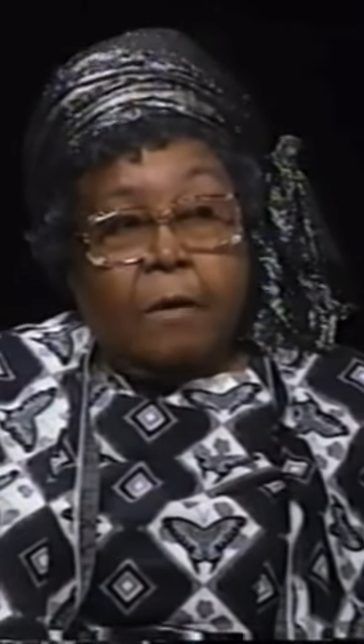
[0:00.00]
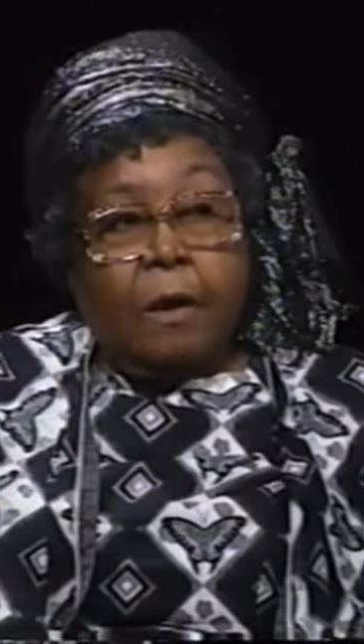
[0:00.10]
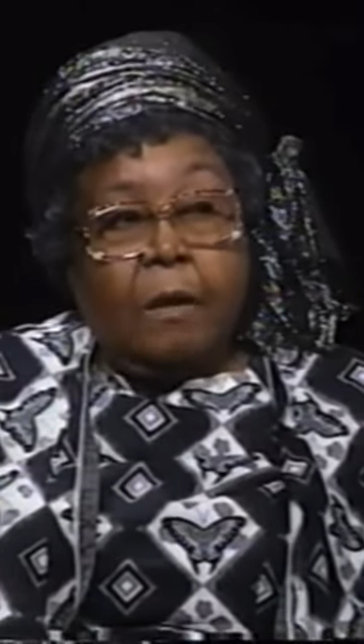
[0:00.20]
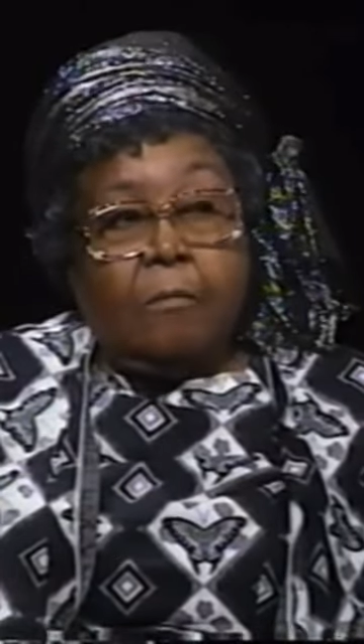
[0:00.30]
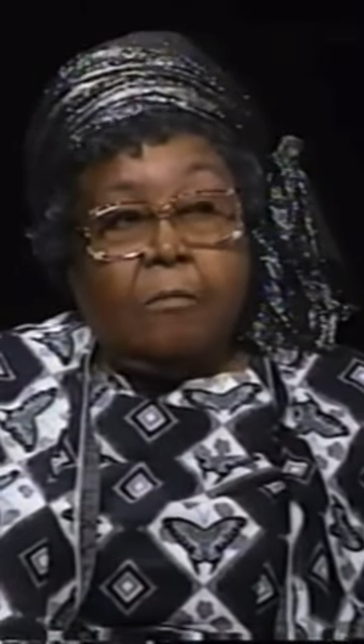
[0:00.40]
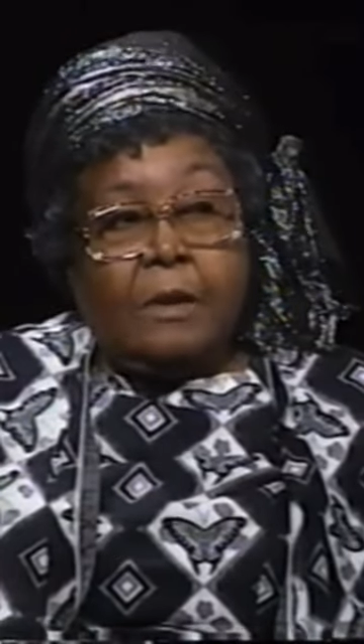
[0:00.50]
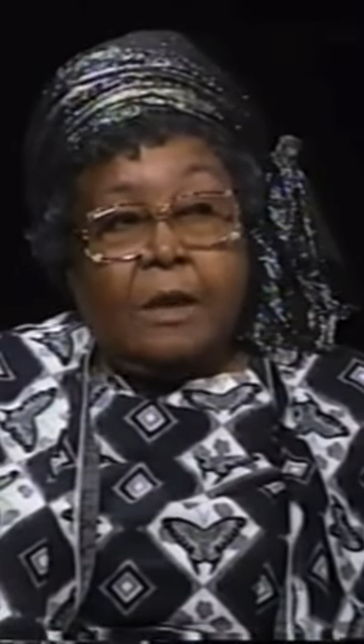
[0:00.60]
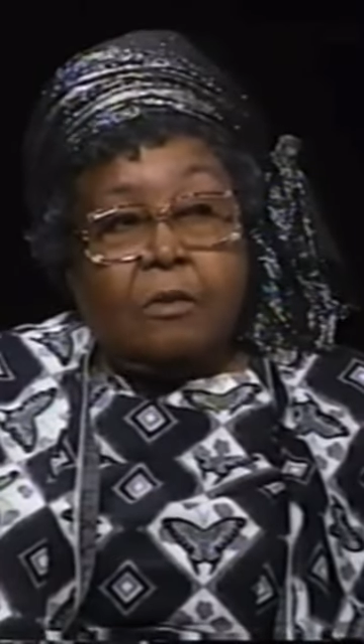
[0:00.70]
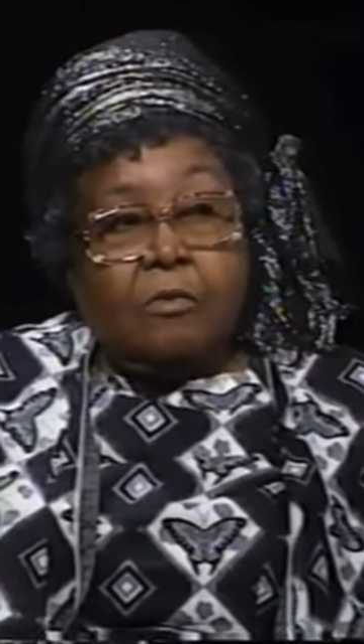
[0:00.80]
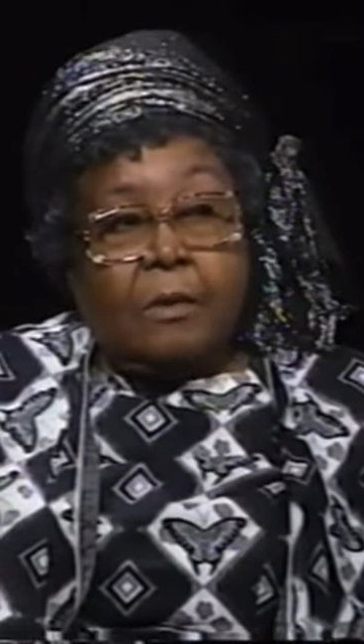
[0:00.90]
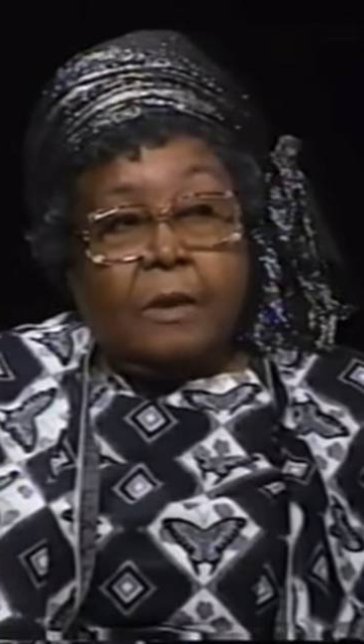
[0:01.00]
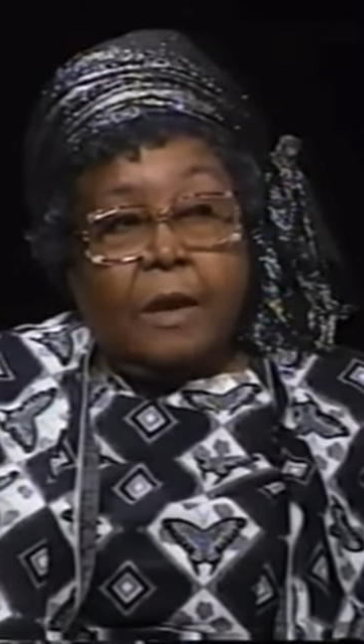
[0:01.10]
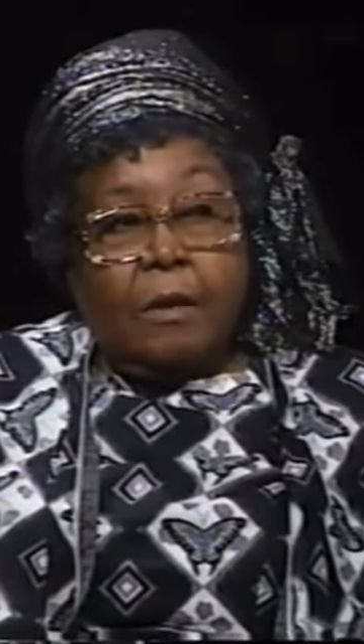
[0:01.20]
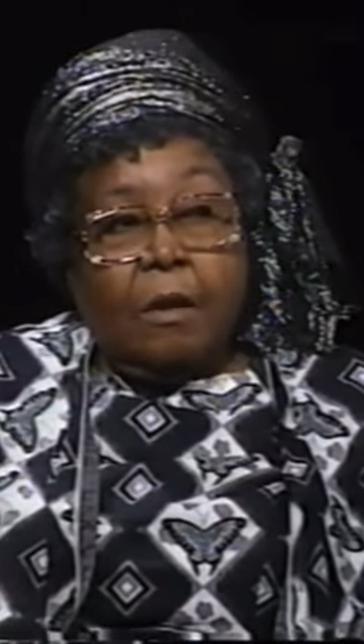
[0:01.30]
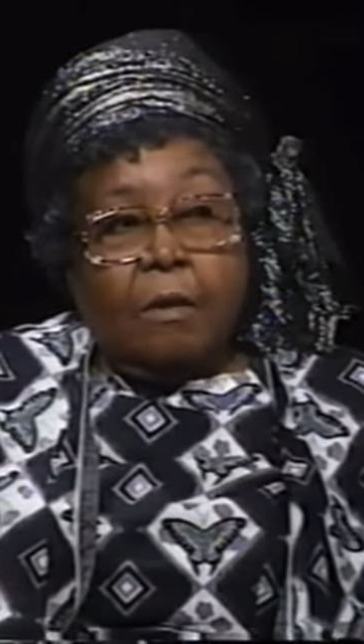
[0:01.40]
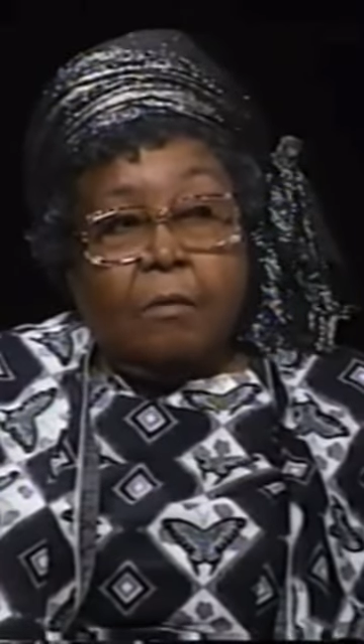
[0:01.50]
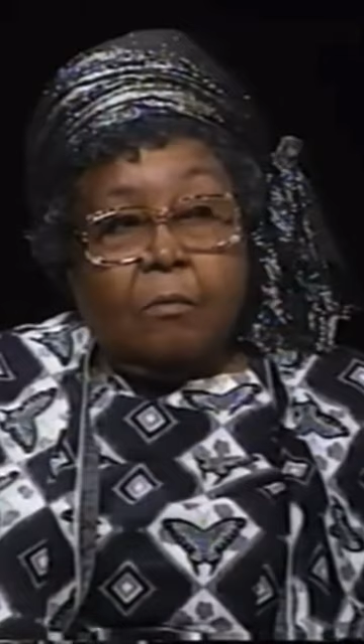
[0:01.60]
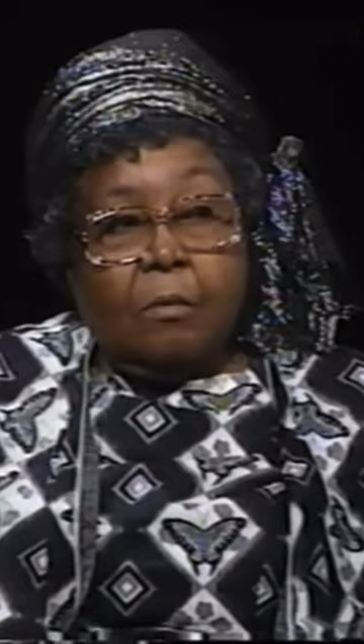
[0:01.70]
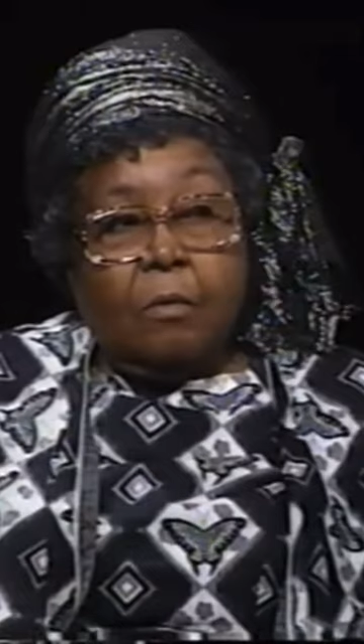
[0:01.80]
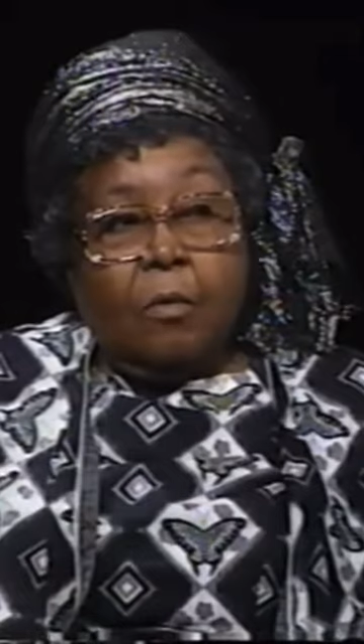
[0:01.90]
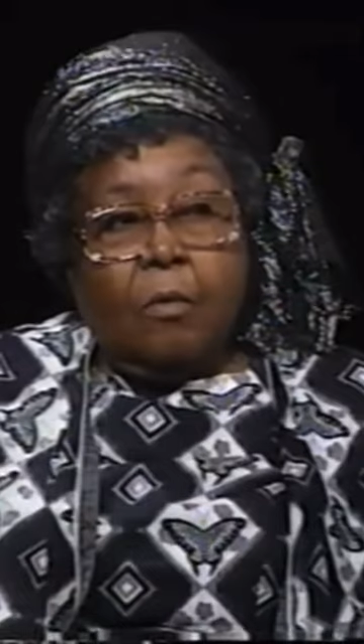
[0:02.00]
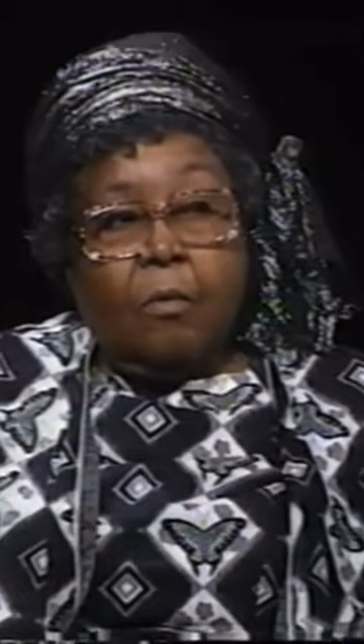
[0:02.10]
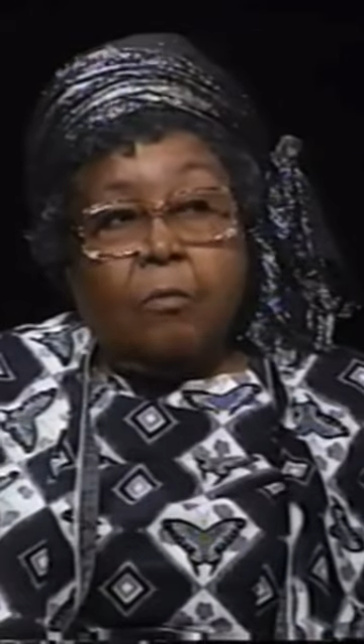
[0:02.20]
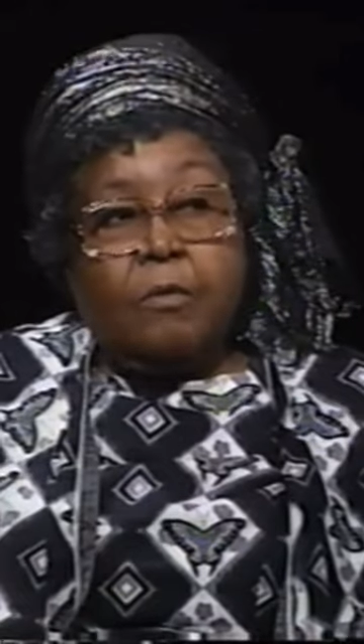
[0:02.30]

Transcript: Uh, religion and art, or